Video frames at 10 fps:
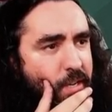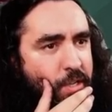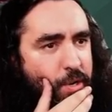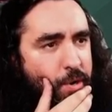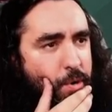
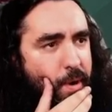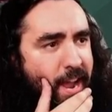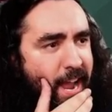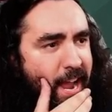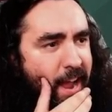Do you
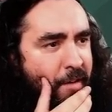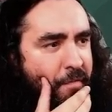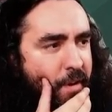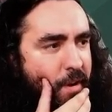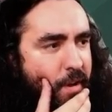have
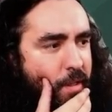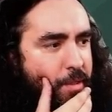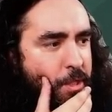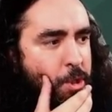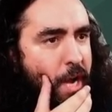
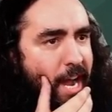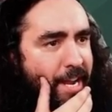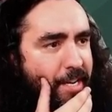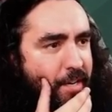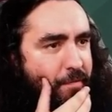the
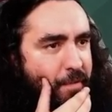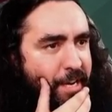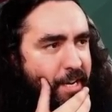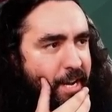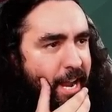giant in
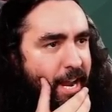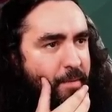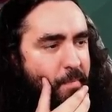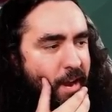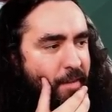freaking
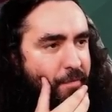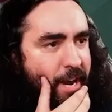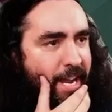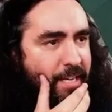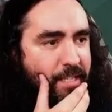hand, my
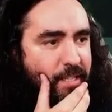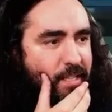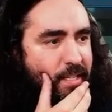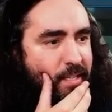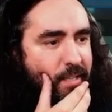friend?
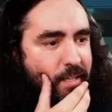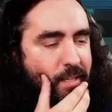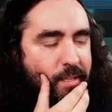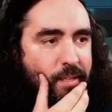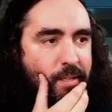
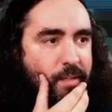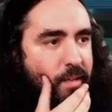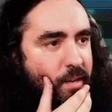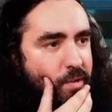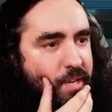
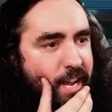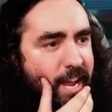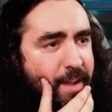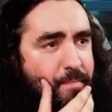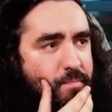
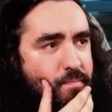Okay.